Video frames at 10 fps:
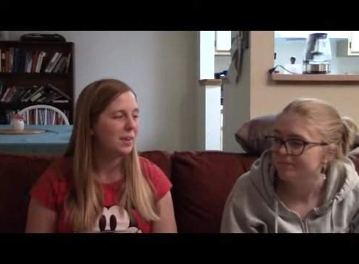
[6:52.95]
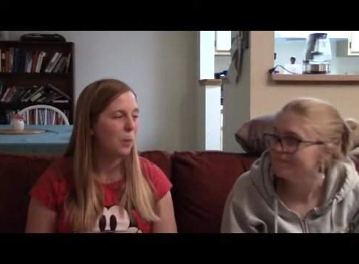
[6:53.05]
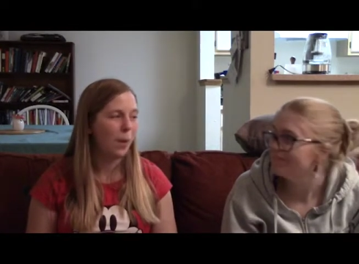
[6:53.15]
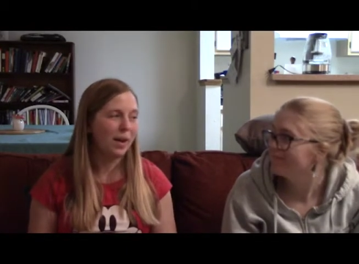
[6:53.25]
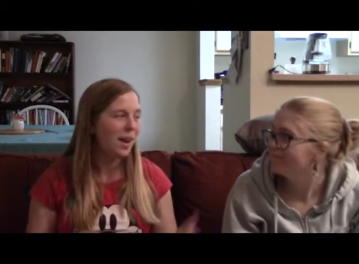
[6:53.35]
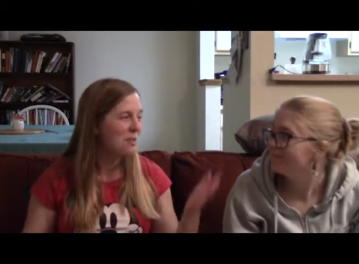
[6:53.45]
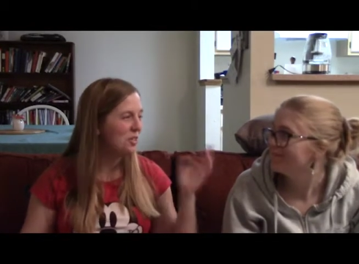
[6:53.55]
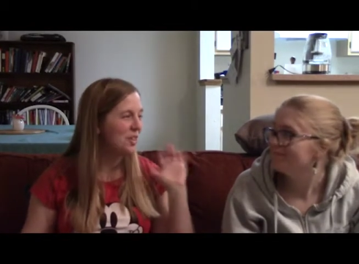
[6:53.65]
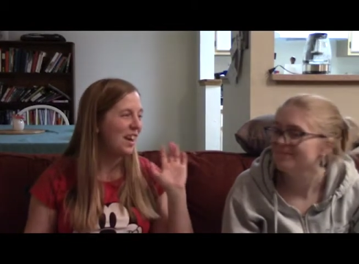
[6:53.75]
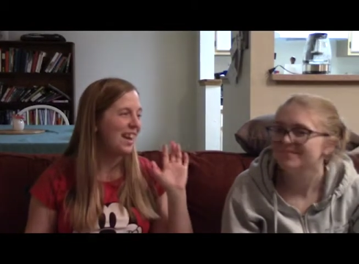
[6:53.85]

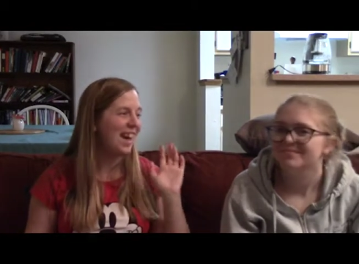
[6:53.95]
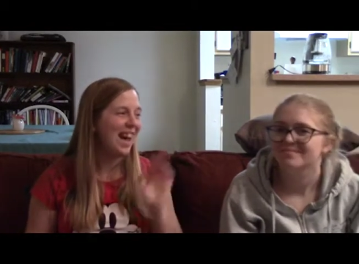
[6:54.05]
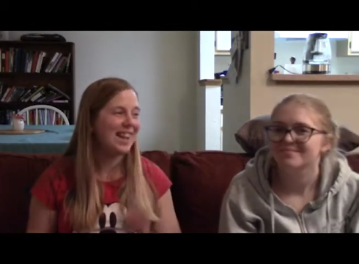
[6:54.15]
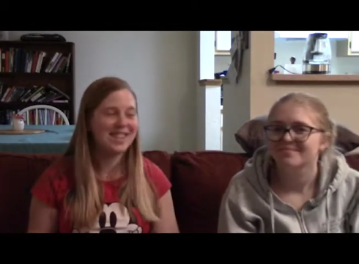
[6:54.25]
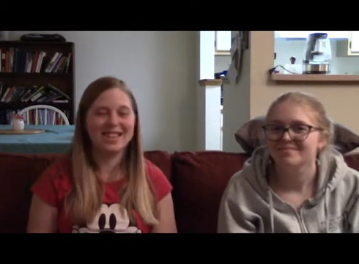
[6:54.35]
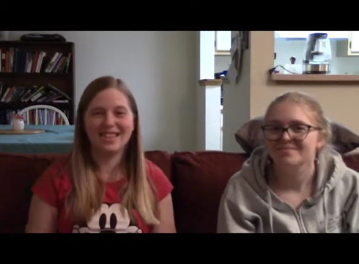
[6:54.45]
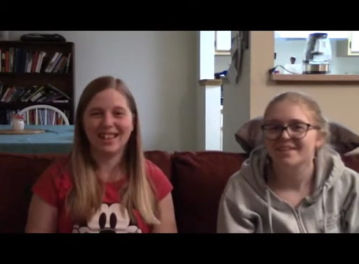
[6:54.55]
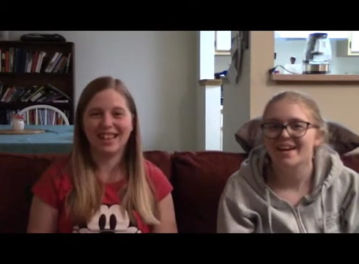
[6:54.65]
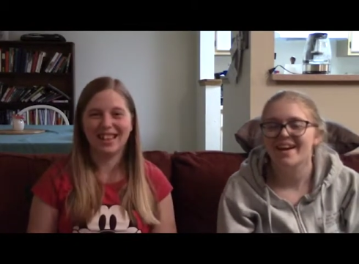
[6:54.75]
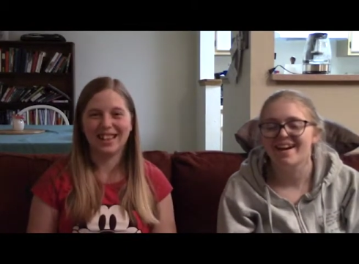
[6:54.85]
Speaker 1: whatever, I guess.
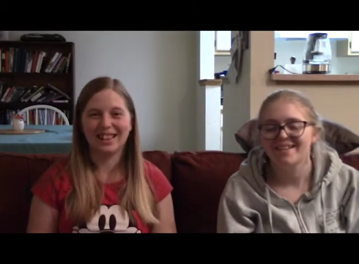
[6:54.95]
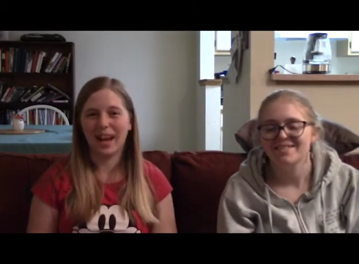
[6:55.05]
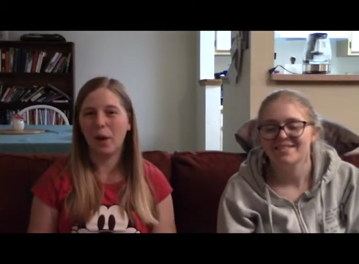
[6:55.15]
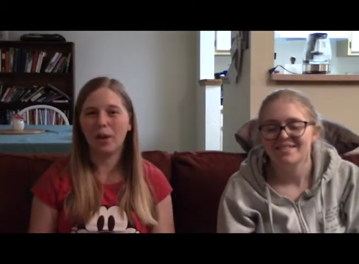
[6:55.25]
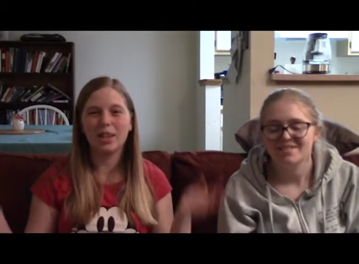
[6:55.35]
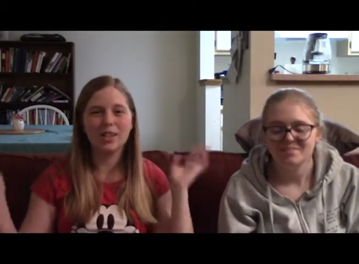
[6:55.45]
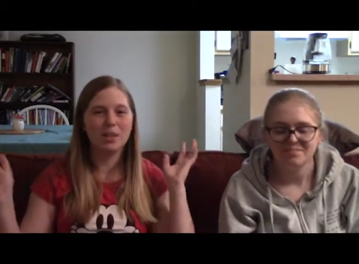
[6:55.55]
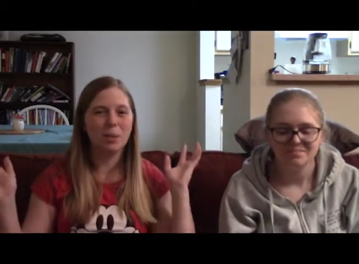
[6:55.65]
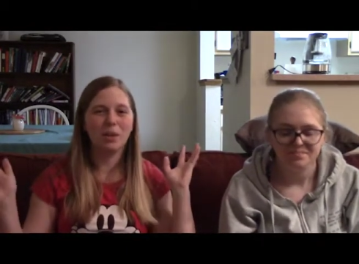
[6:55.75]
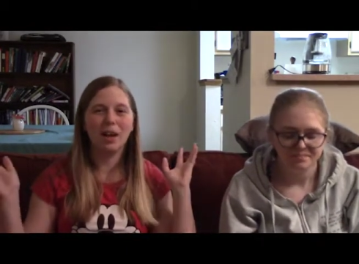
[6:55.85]
Yeah. Now I get to
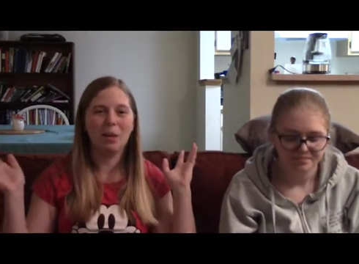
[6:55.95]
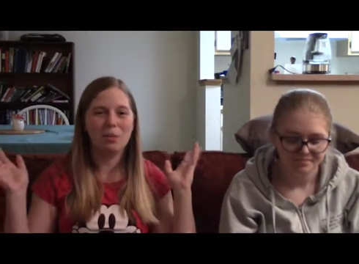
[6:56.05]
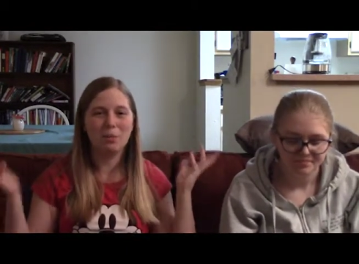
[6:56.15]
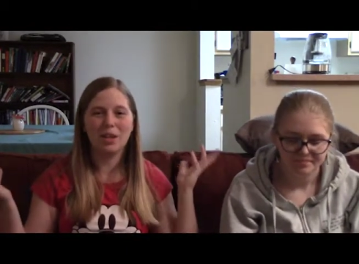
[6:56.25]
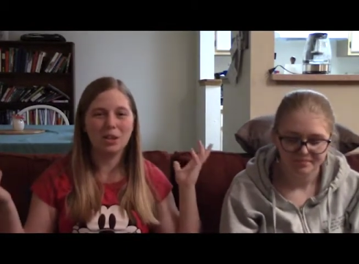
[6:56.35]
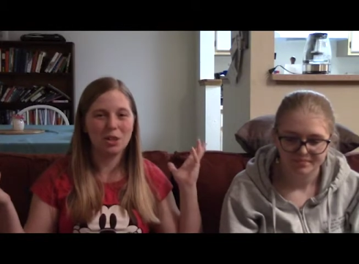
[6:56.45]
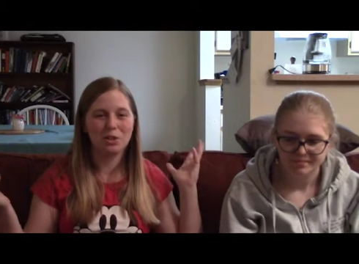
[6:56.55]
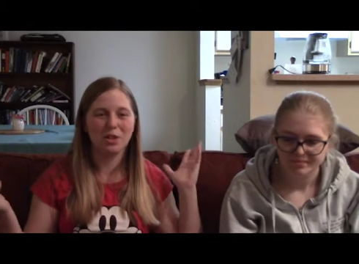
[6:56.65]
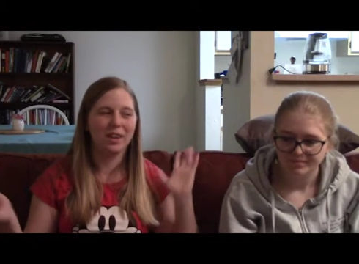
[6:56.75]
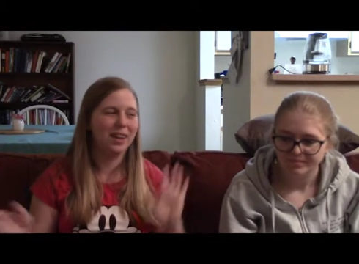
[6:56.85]
spend time with my
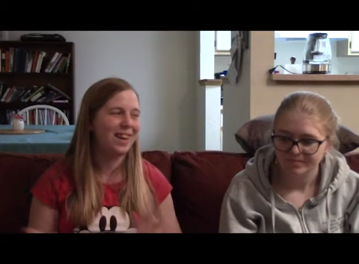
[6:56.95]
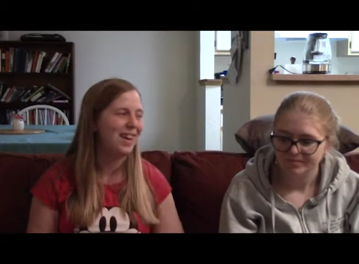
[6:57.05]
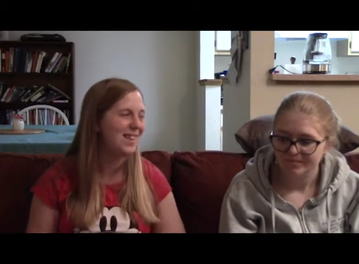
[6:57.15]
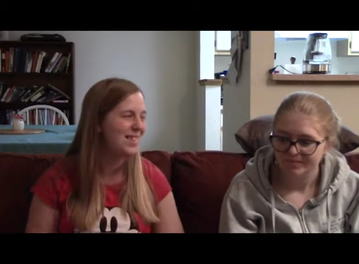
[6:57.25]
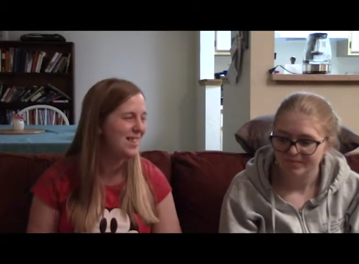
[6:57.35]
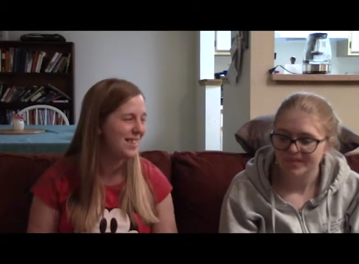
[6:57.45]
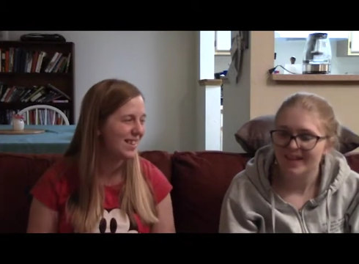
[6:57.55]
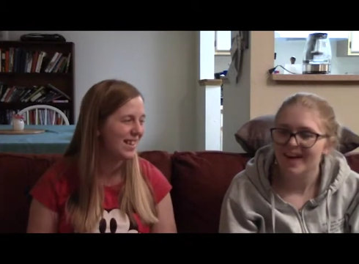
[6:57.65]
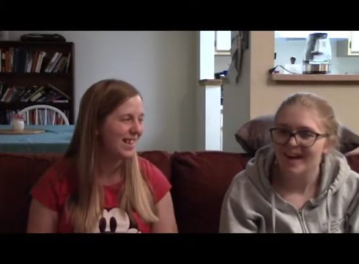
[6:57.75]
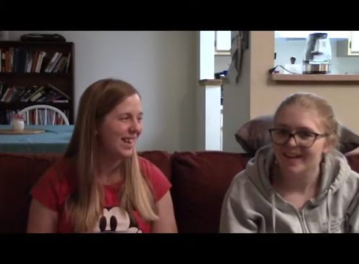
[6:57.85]
children, I guess.
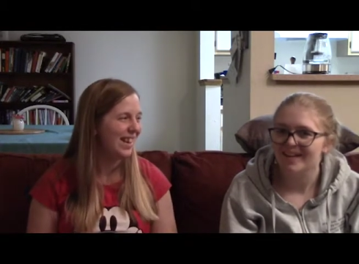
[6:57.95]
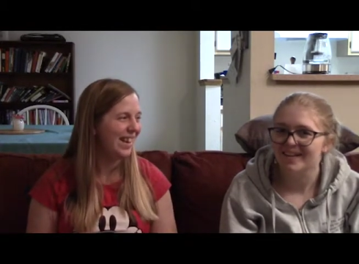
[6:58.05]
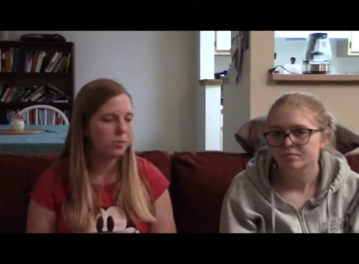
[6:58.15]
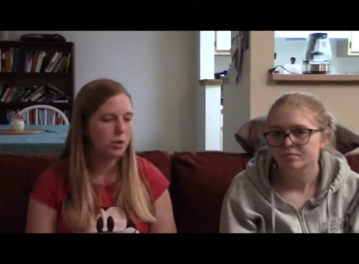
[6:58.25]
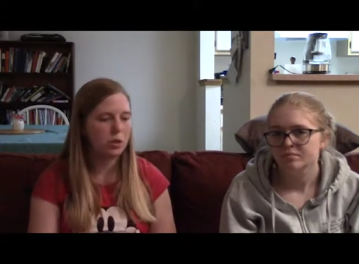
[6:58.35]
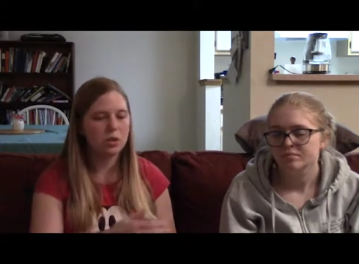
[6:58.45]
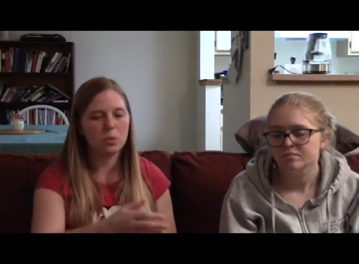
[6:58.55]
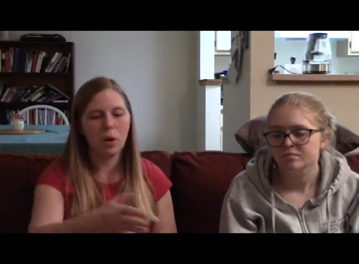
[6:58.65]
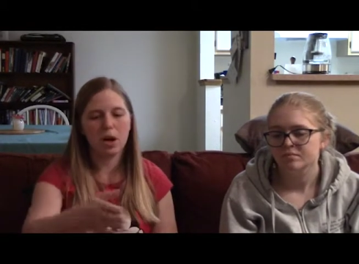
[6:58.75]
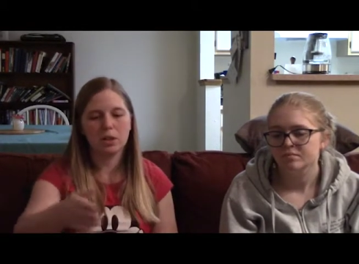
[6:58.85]
Yeah. So
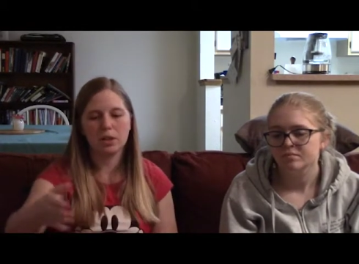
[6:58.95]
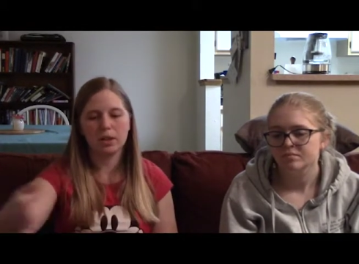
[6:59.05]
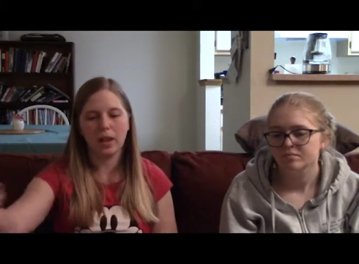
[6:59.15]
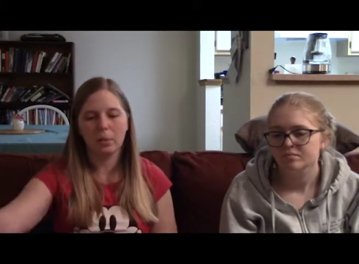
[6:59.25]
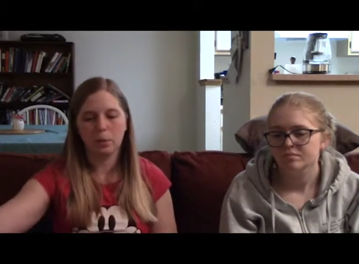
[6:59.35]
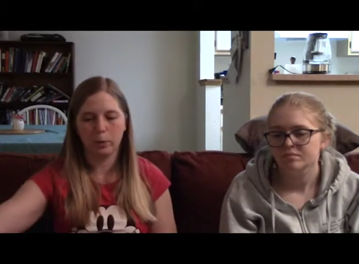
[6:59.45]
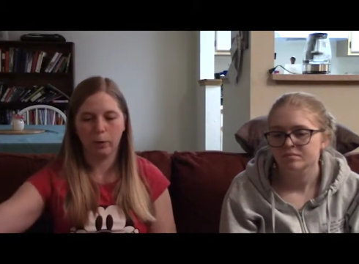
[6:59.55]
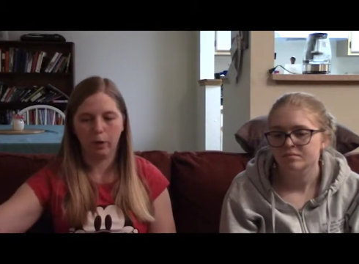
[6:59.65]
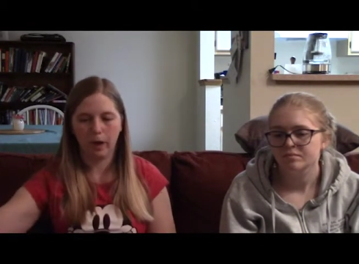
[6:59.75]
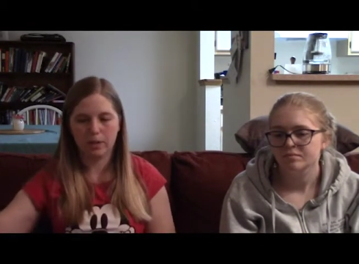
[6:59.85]
just watching that
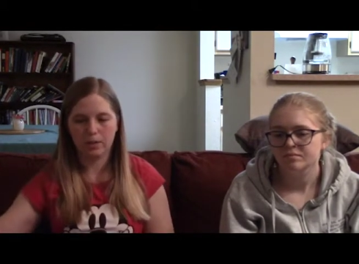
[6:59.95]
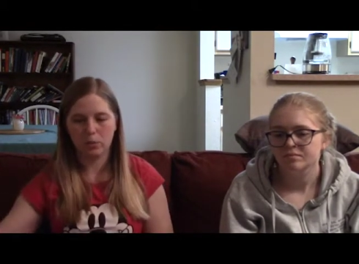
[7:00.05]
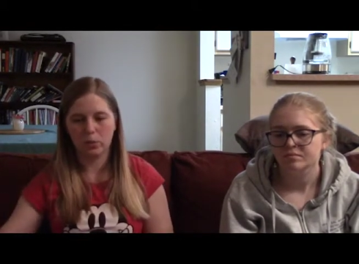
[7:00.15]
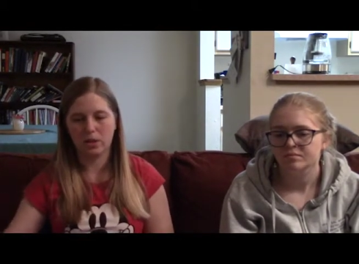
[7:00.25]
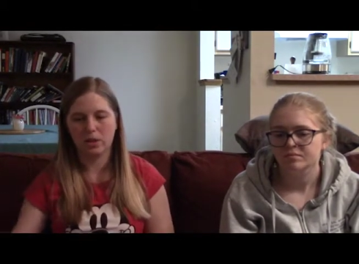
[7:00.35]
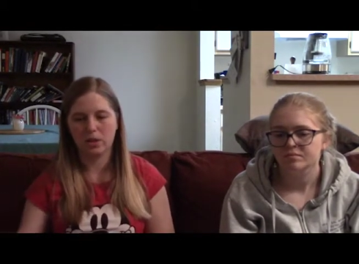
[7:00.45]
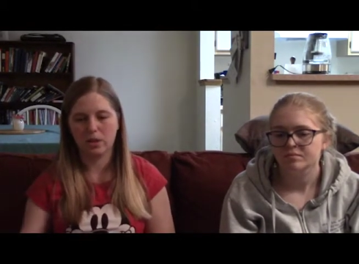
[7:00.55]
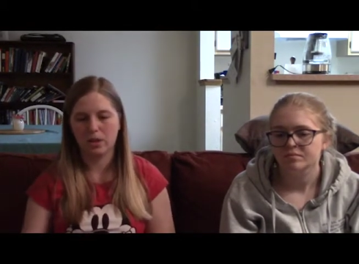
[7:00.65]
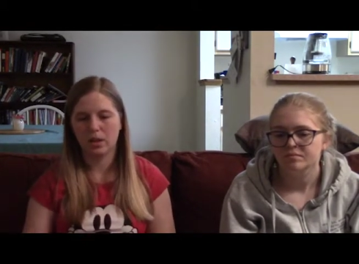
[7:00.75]
progress was